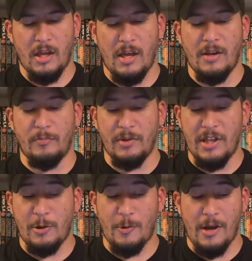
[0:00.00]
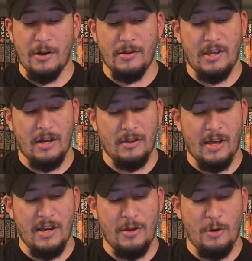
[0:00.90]
and Bleach creator
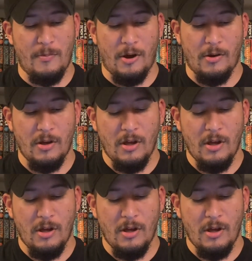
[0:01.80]
Taichi Kubo.